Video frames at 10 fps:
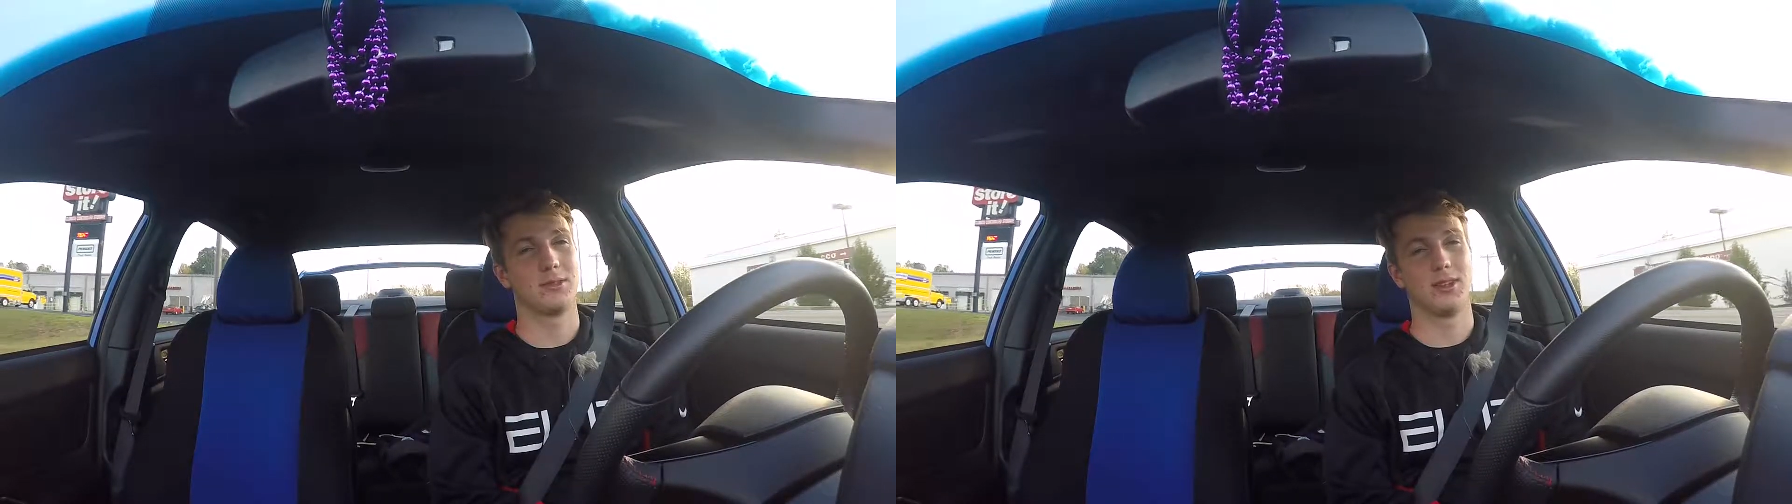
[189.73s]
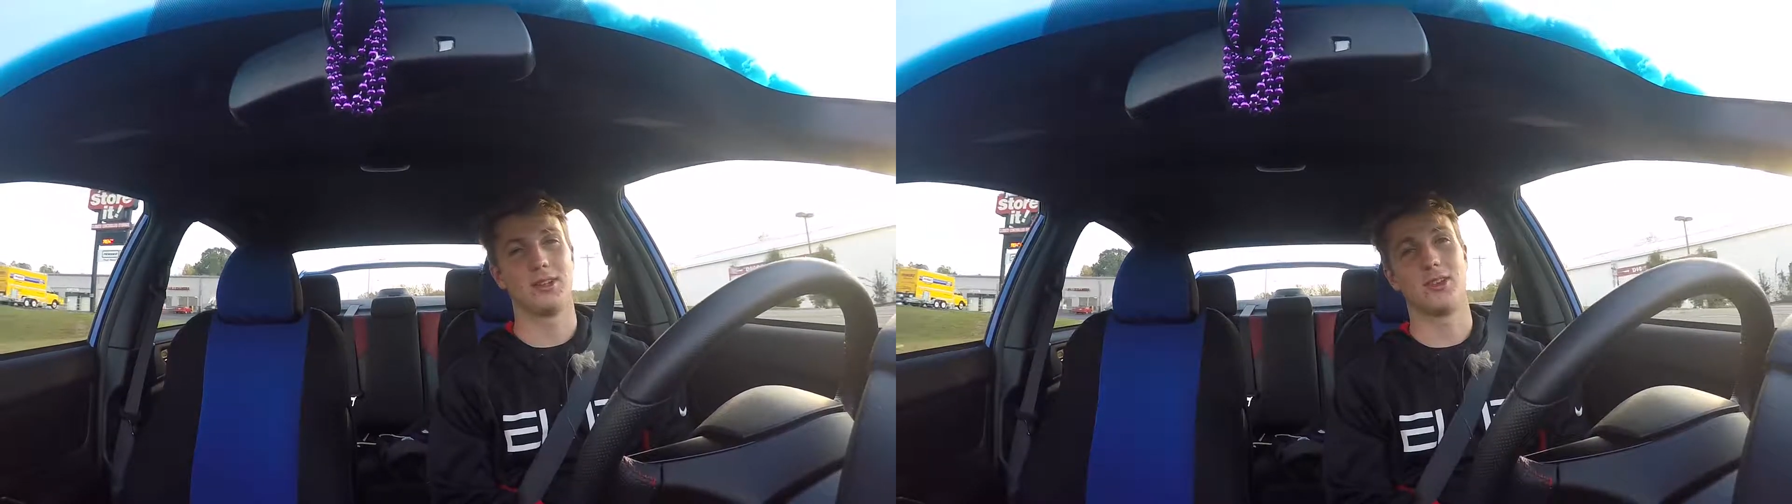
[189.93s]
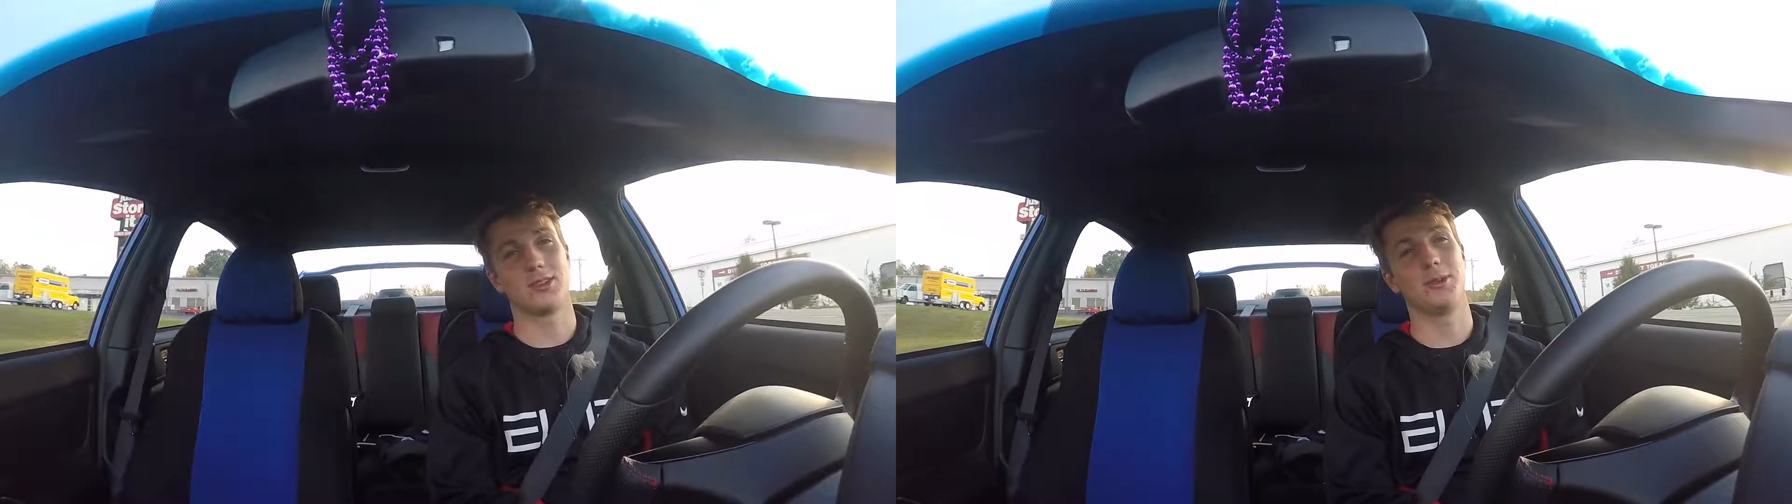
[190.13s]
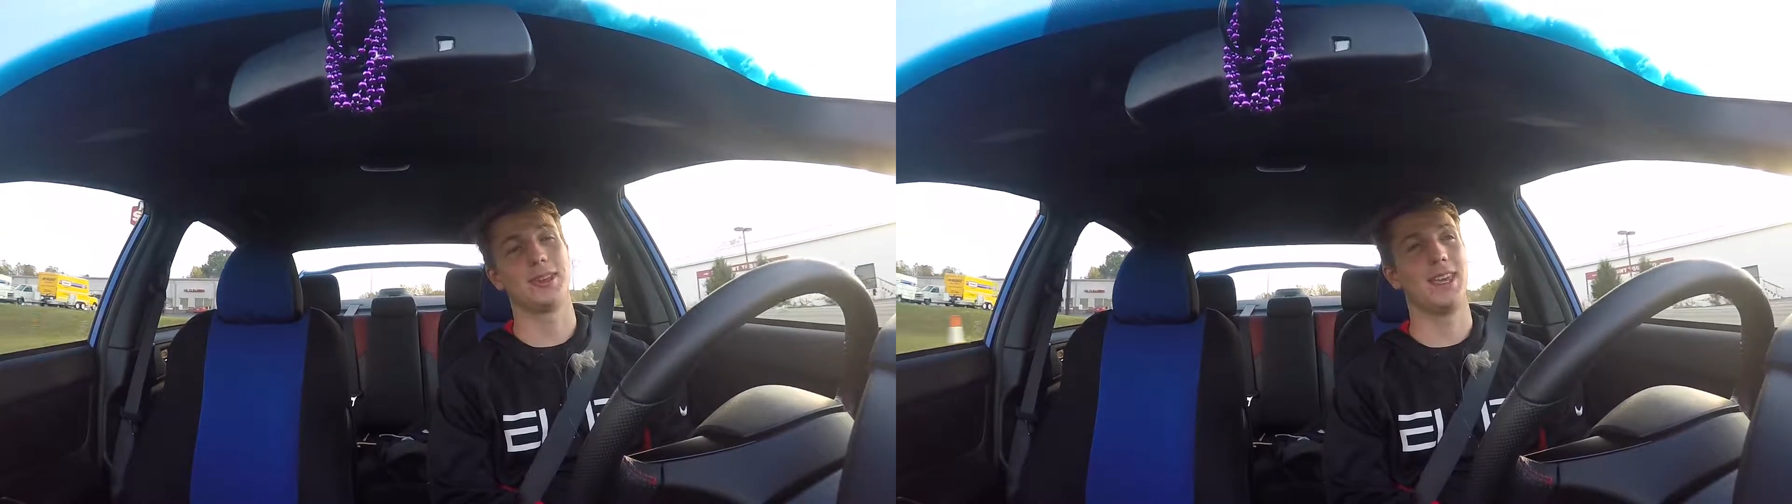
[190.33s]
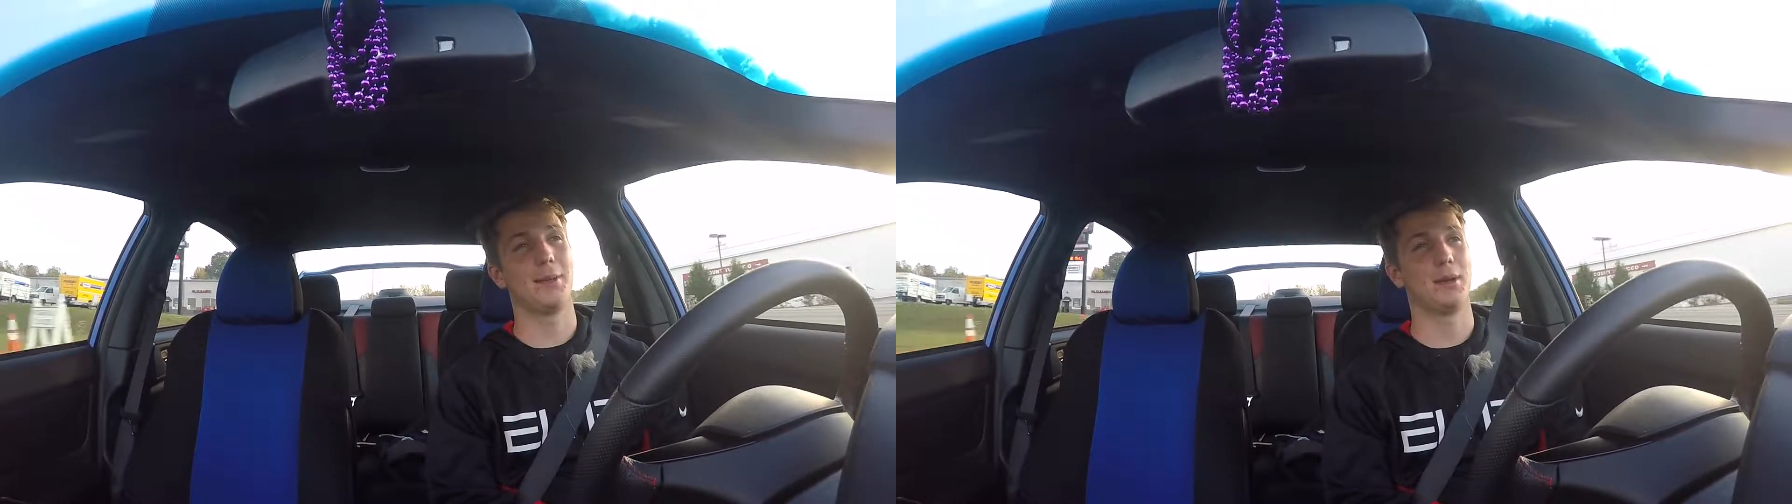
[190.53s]
just wanted to talk to
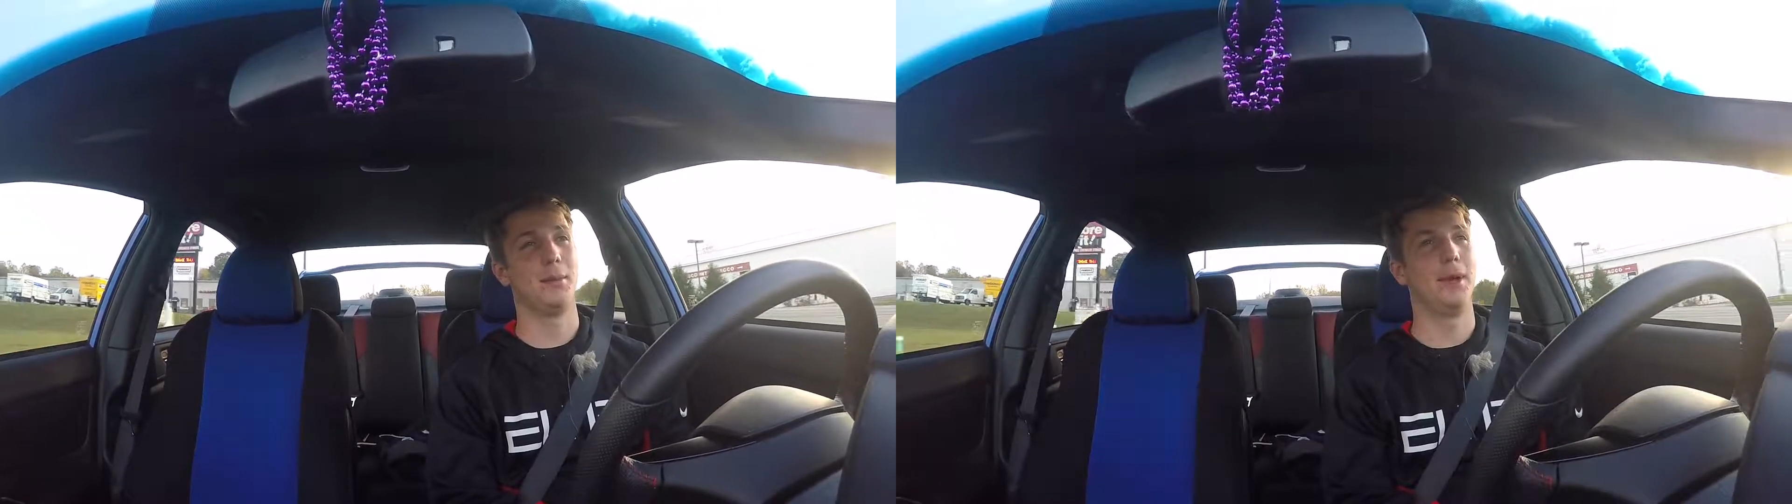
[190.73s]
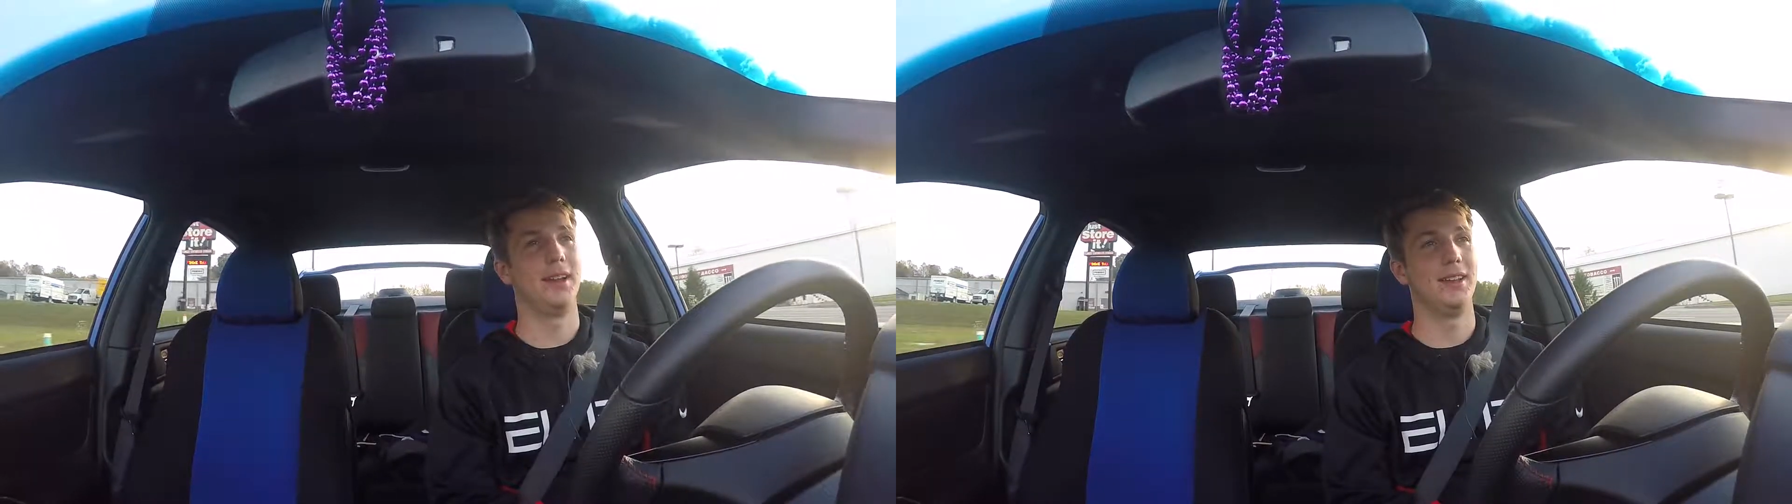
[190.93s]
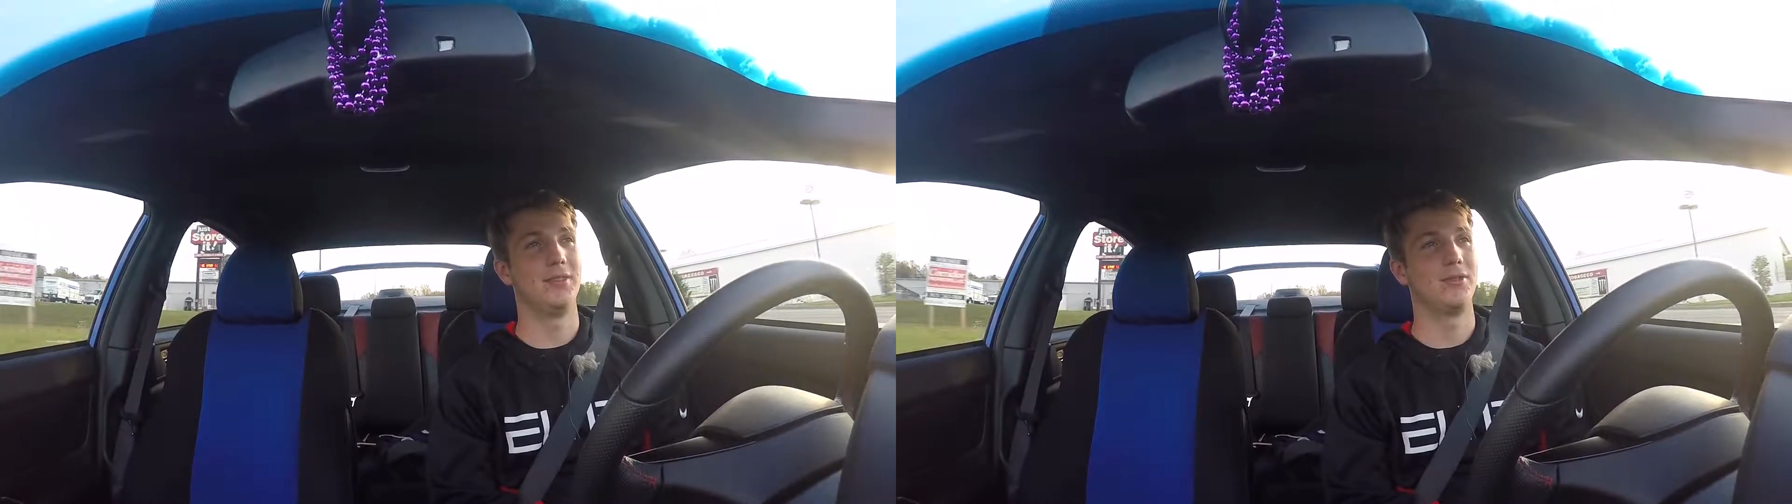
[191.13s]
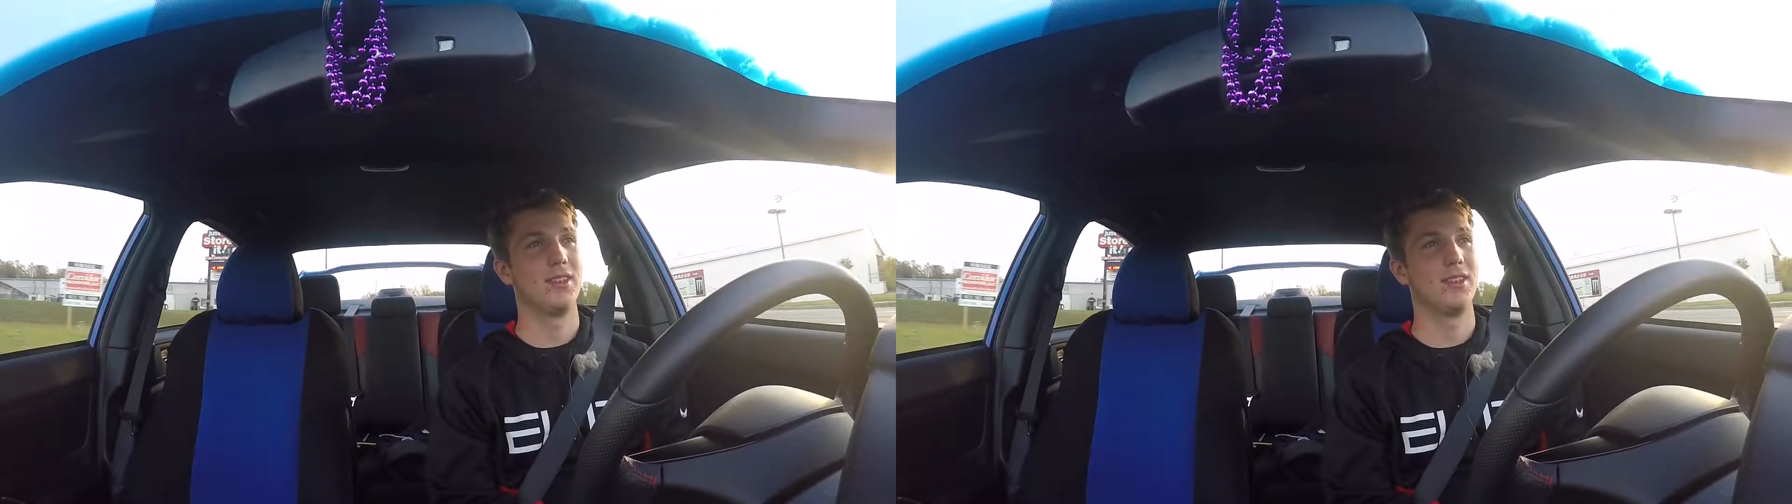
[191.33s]
a camera about it.